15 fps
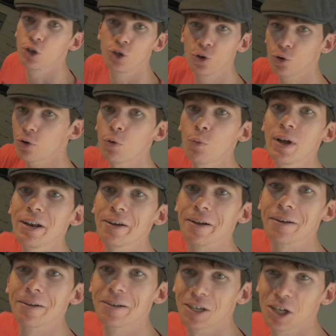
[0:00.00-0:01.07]
you're a winner.
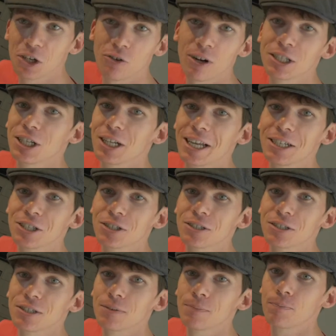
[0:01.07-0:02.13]

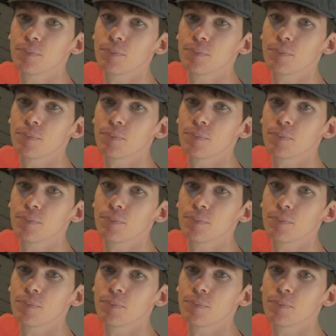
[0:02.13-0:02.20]
Congratulations.